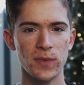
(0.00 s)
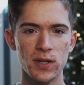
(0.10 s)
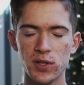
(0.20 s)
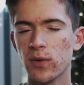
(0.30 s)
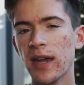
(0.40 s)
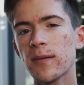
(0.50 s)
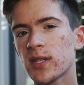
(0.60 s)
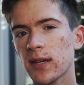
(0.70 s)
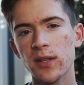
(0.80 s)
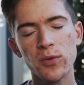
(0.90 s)
So games
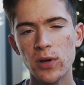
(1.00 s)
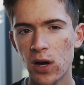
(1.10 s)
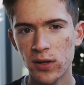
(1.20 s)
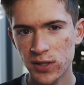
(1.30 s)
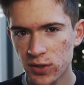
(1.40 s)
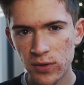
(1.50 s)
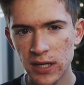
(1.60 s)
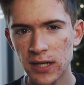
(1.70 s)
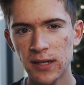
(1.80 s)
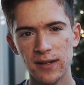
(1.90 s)
like the new Call of
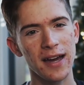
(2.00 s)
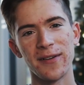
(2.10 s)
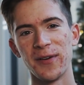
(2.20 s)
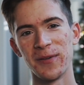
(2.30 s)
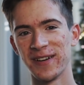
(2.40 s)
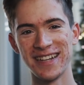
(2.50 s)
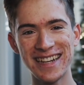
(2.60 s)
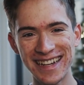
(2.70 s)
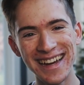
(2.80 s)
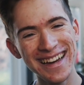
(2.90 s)
Duty, I don't know what it
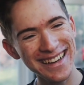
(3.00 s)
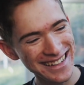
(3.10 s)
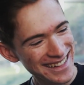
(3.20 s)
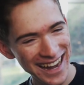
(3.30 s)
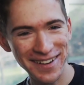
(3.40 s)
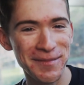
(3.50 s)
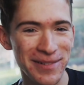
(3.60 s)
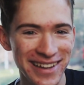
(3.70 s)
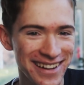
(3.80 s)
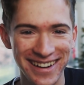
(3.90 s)
is, I don't
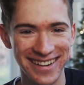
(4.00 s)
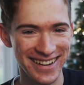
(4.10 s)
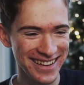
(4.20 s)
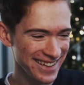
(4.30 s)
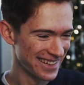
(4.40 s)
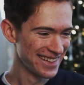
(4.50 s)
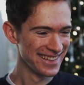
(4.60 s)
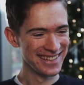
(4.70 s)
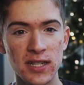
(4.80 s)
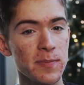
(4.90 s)
play COD,
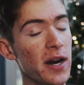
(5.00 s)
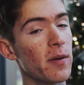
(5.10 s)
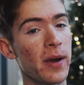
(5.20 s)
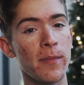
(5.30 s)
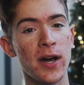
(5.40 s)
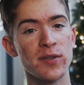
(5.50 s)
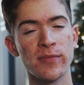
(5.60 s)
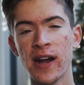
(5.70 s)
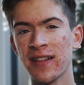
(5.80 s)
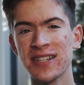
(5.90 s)
Spider-Man Miles
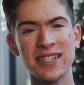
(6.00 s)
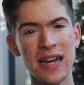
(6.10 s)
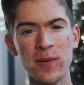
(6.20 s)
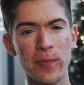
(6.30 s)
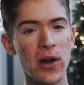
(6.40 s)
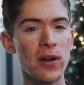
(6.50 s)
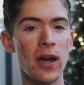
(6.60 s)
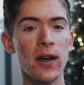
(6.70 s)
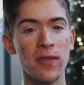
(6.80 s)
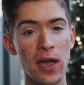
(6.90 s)
Morales,
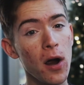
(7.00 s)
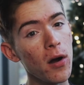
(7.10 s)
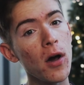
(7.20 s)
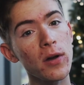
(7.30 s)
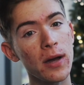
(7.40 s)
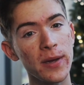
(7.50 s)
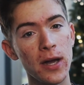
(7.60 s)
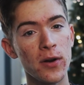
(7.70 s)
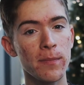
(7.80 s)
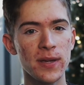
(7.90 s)
Cyberpunk, they are all coming
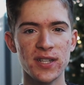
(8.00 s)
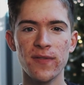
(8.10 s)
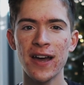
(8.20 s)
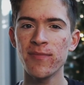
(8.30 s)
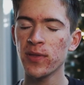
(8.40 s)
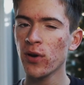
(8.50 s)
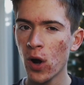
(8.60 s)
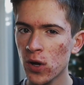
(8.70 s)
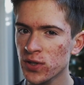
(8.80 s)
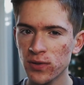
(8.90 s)
out on PS5, but they're
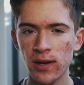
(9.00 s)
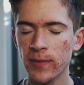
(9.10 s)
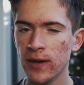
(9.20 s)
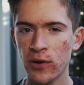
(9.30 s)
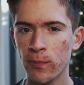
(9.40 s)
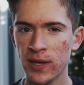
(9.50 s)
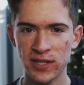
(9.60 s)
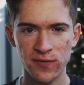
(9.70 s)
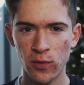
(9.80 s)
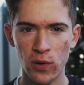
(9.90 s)
also coming out on
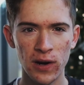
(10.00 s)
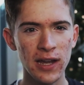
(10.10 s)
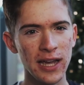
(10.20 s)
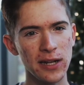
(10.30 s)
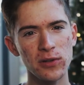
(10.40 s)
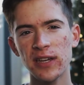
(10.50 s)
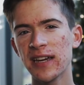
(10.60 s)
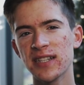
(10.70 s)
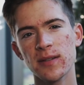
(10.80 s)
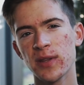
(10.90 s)
PS4. And looking
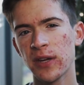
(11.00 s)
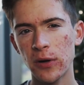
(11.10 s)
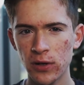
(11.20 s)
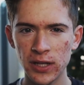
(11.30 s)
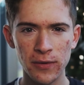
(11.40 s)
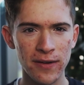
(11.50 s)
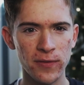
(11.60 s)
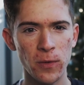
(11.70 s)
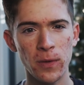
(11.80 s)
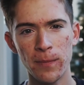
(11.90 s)
at some of the early
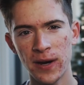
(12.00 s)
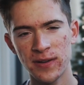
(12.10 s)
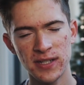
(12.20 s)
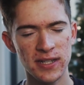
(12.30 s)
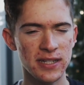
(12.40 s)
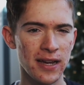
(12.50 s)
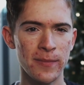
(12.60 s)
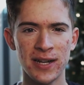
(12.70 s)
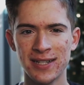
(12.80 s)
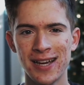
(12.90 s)
graphical comparisons side
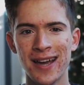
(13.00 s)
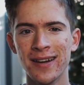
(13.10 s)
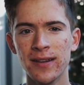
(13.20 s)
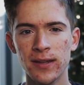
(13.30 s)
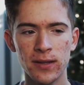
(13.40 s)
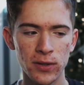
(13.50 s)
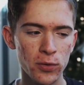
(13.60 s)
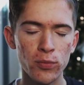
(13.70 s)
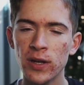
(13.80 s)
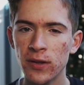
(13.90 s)
by side,
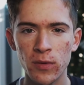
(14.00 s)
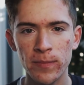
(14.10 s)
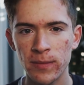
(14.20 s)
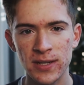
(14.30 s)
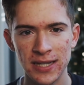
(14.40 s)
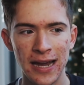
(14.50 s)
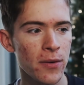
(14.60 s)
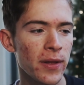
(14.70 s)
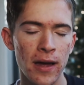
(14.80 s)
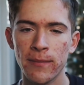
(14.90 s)
you really won't be missing
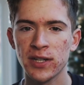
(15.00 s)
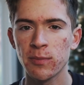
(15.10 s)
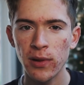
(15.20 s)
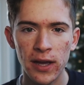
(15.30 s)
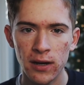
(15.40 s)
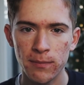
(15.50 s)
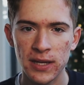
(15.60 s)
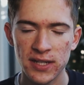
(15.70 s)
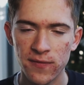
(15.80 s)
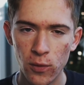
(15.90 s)
out on that much playing on
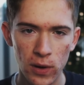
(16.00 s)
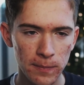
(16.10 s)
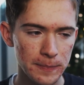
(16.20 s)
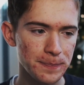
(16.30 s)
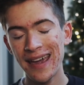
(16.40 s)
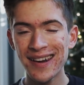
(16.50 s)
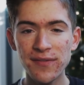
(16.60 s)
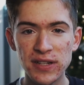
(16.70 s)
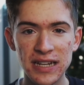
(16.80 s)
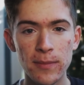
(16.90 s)
PS4. And
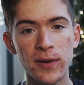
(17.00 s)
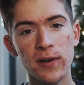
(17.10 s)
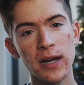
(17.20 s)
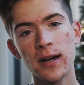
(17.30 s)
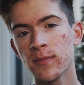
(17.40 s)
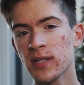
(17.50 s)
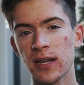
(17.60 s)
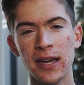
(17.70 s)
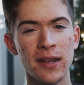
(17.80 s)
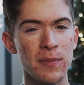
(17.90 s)
if the time ever comes,
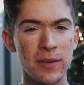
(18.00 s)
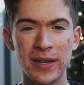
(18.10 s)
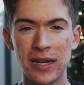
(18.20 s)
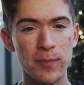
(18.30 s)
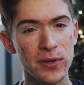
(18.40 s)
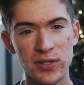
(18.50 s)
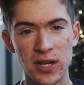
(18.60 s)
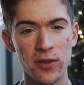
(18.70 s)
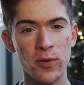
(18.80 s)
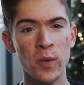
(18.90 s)
again, maybe a couple years
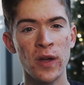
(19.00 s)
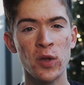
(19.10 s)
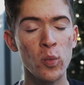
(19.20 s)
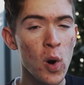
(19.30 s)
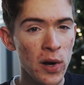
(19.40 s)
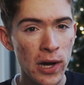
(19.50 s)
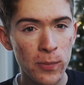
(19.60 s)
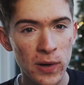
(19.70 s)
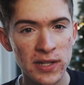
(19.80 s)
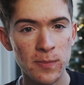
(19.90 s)
down the road, that you want to
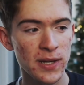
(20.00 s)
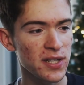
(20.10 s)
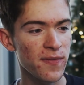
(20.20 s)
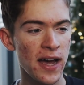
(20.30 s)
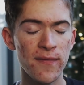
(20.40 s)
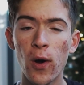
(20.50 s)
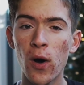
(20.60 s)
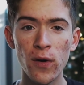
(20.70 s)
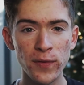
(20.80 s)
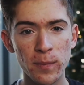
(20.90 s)
upgrade to PS5,
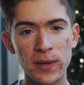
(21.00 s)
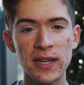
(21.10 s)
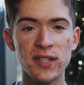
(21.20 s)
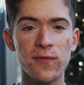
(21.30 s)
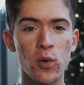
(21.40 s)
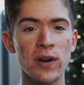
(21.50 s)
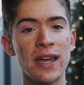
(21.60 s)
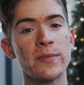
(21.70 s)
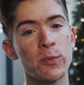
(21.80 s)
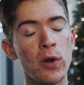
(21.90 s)
all of your PS4
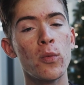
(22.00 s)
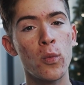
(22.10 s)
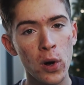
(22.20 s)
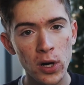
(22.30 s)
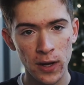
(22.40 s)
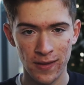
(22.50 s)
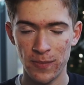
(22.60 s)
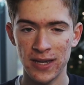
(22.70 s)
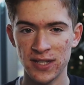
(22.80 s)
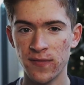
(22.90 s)
games will work on the
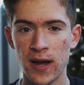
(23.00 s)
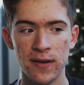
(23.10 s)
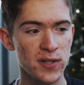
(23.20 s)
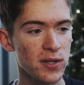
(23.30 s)
PS5.